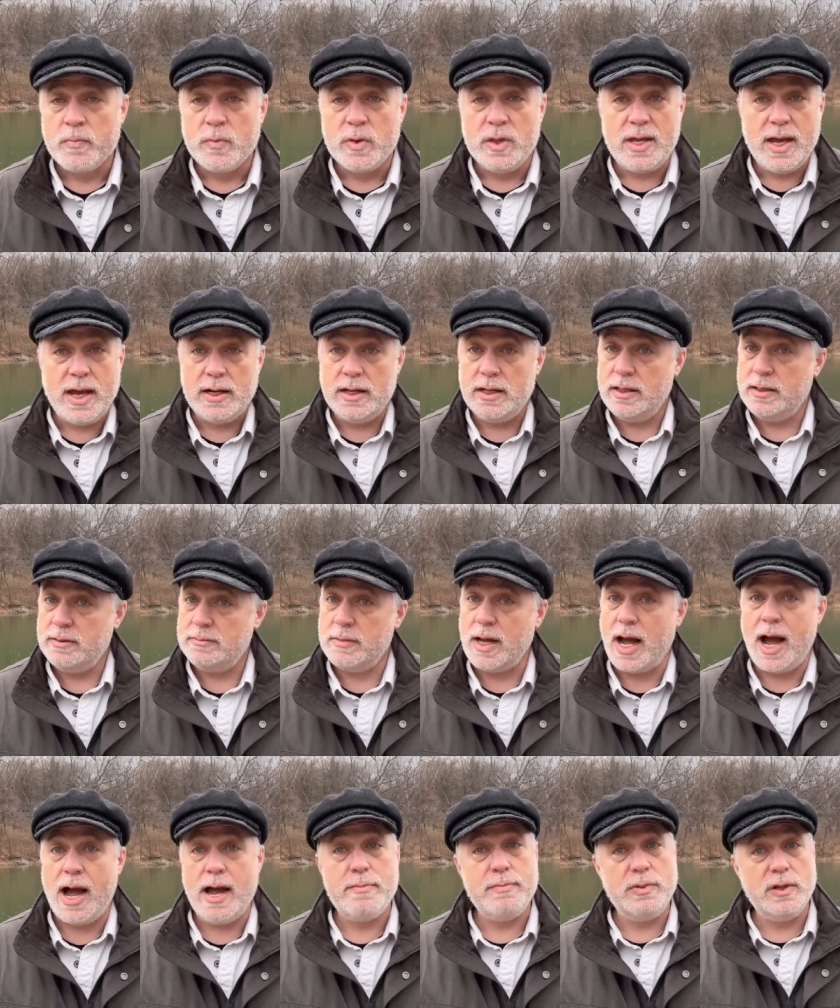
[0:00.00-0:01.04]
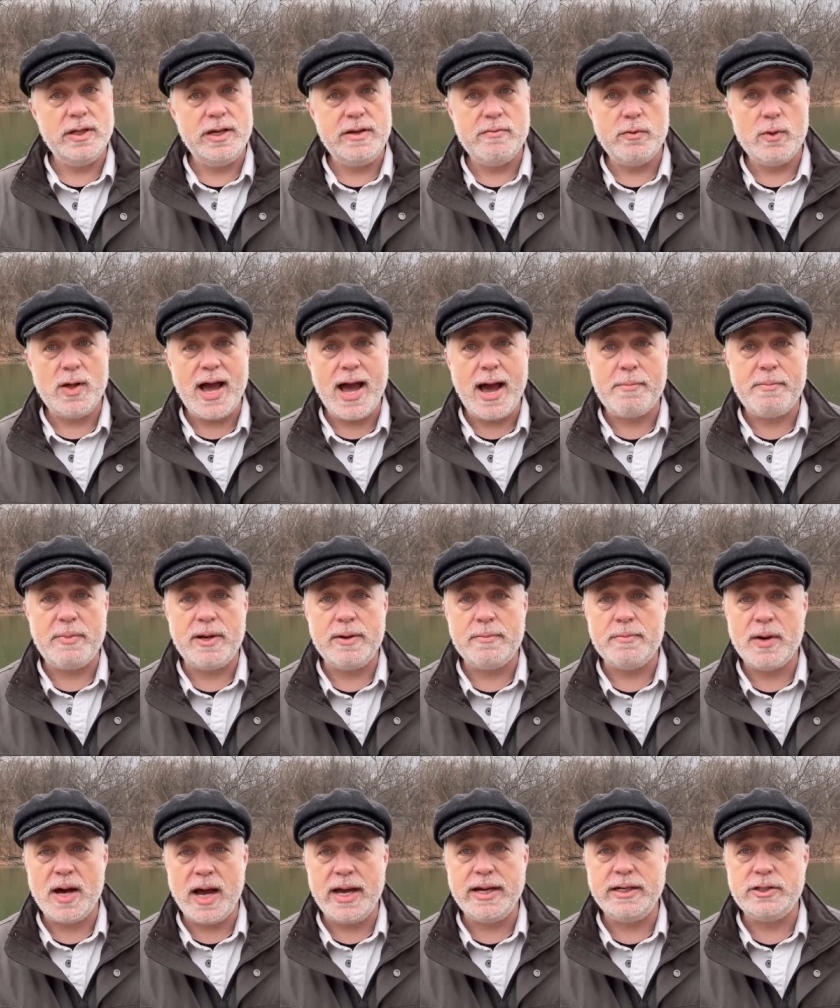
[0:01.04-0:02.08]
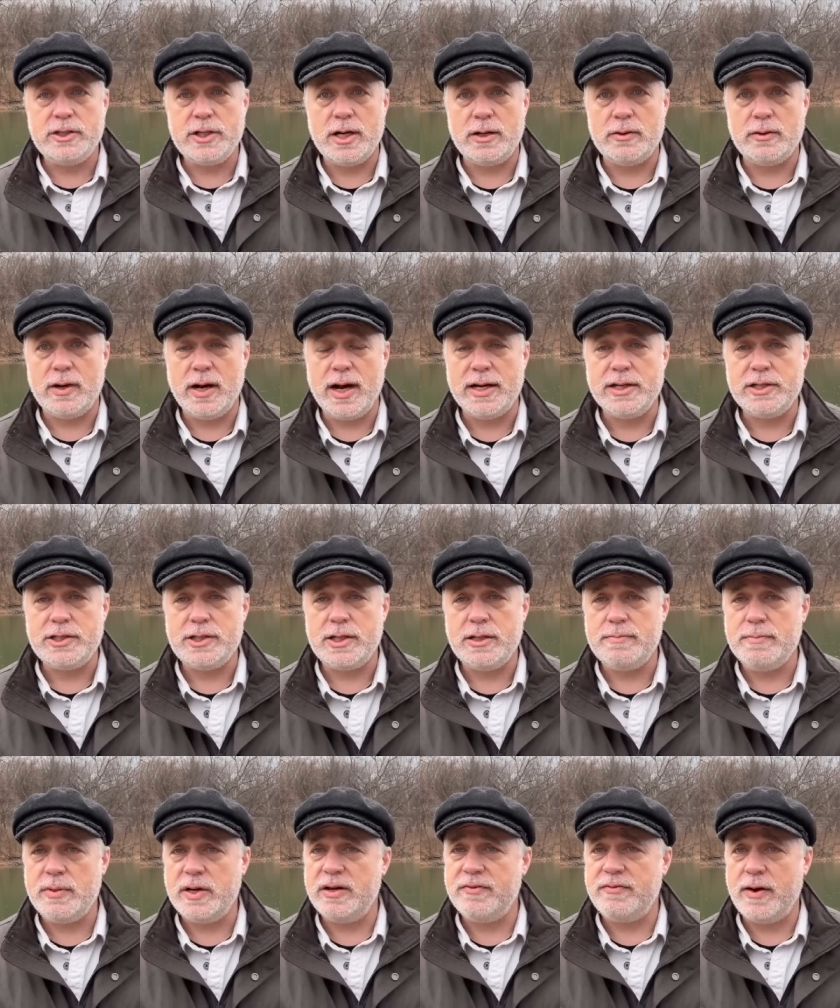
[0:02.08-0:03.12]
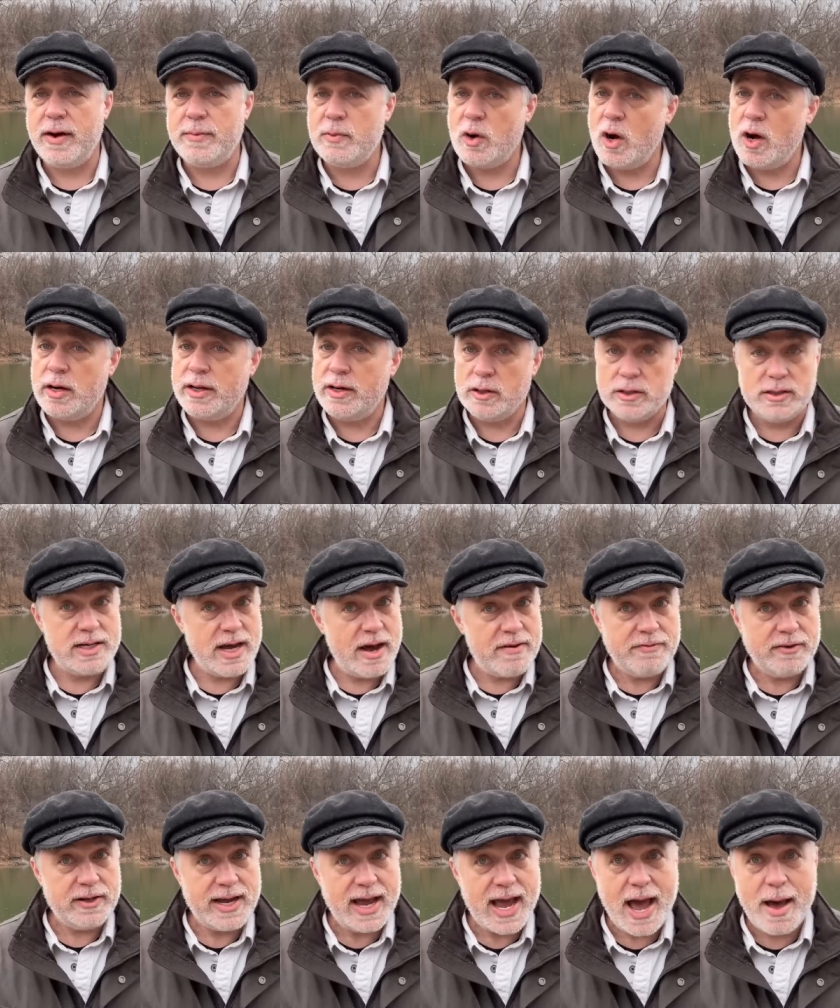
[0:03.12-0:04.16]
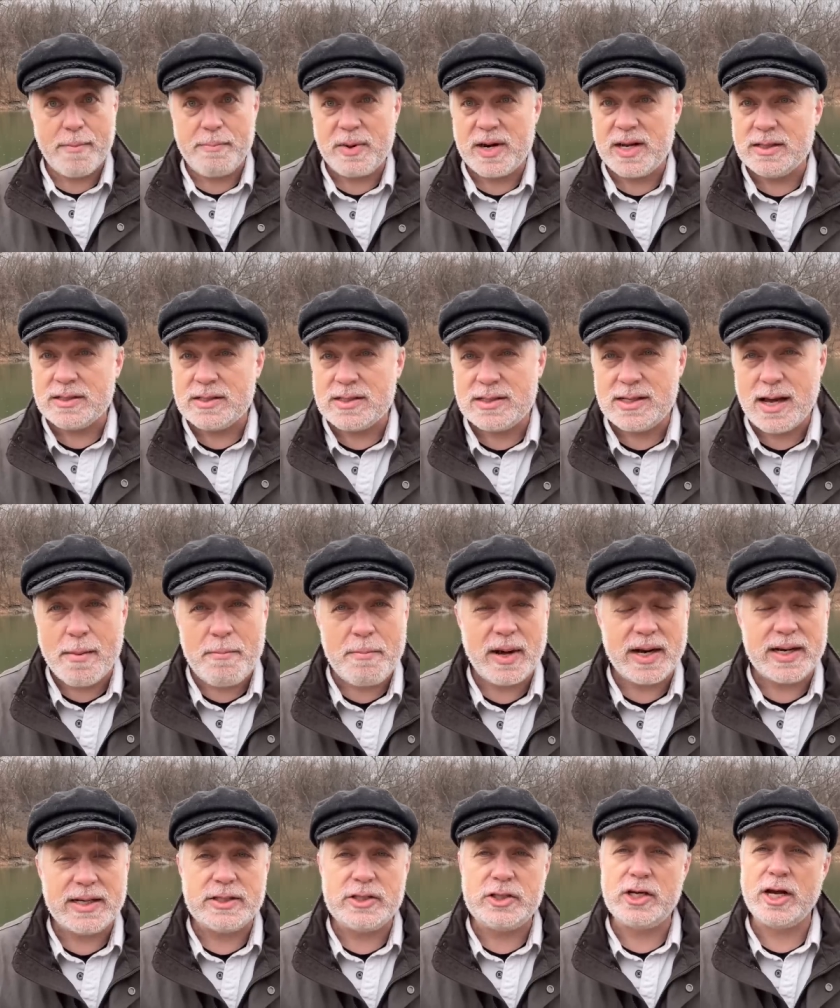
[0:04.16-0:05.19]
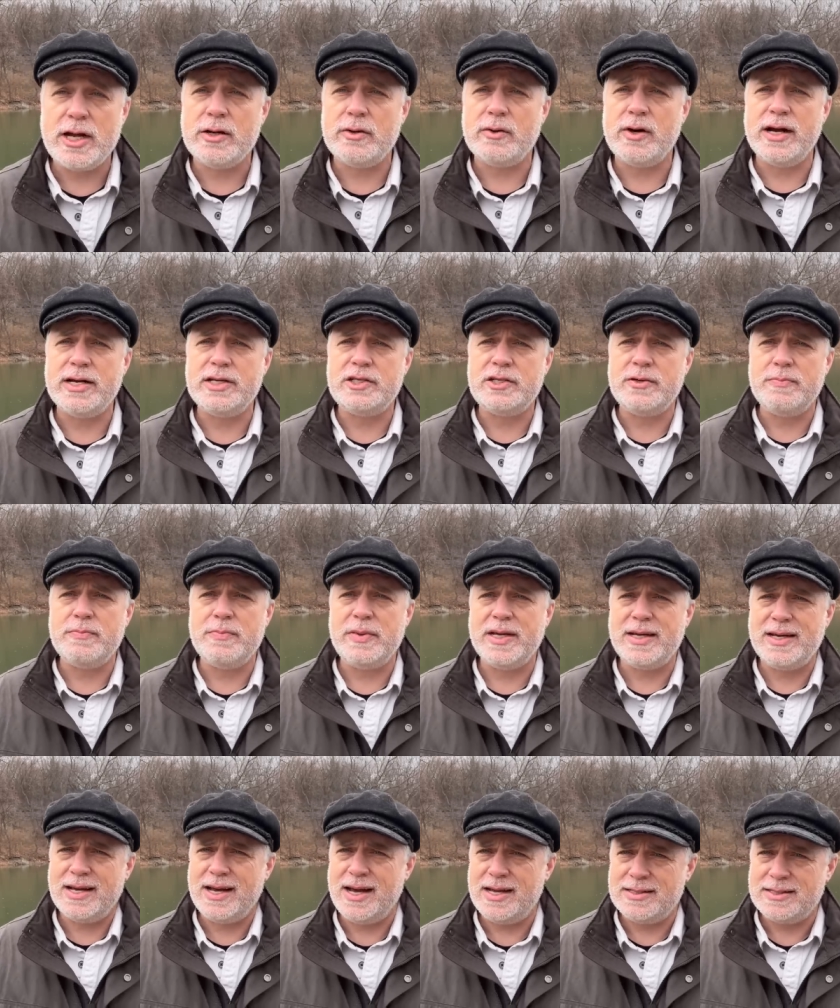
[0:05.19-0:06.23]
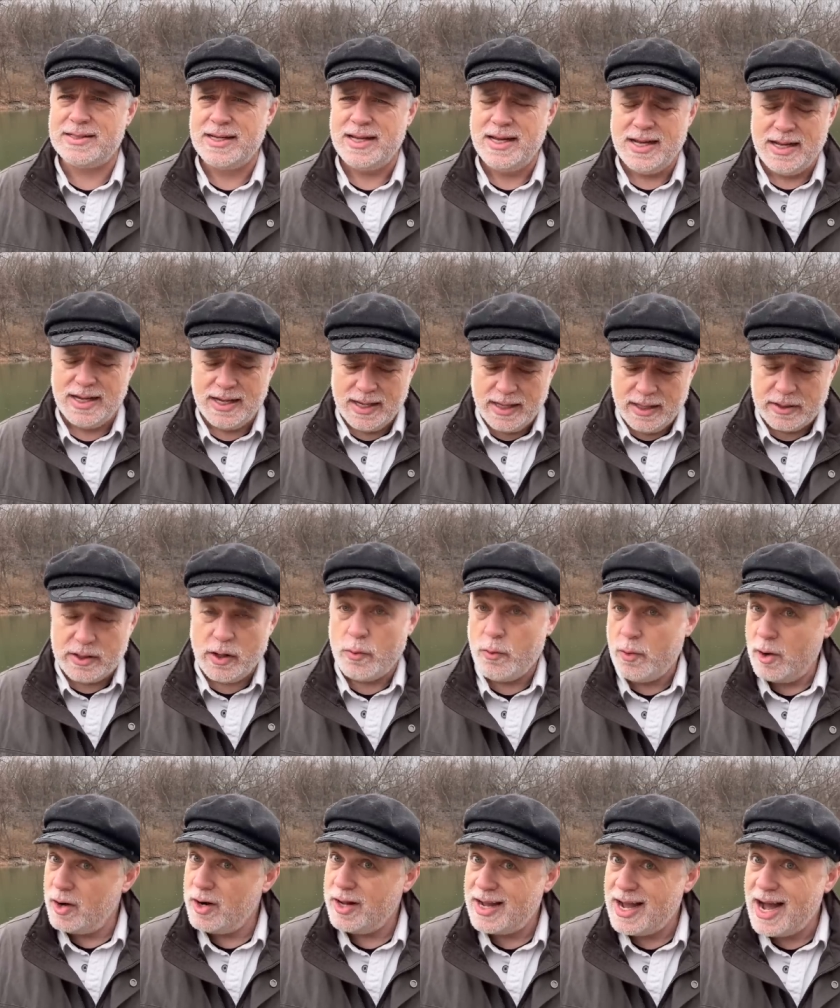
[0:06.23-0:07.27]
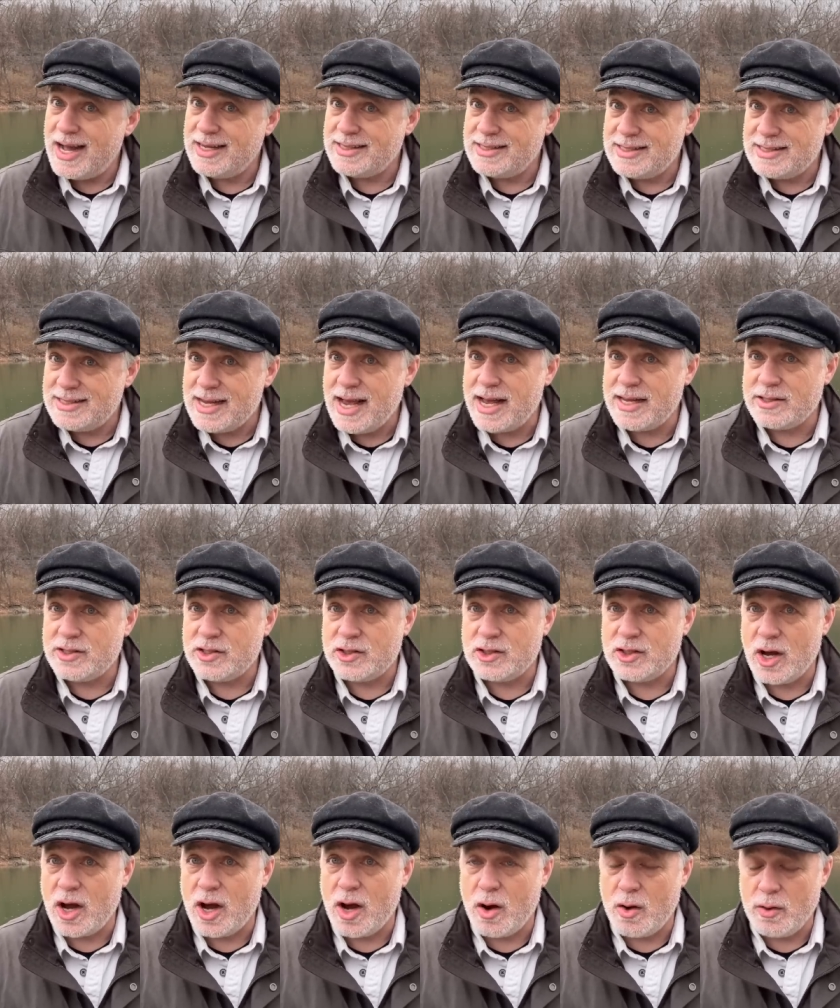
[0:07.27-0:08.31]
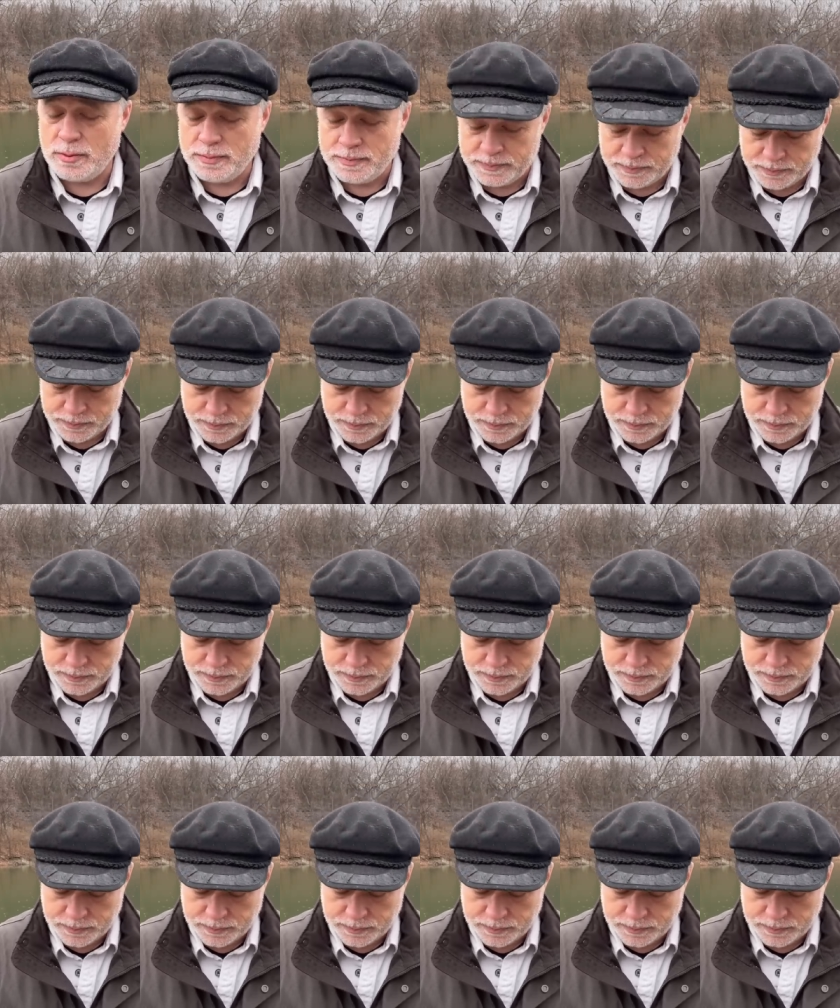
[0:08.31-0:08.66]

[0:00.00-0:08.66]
that I believe will happen in my generation, but if I'm wrong, it'll definitely happen in somebody's generation because the Word of God says so.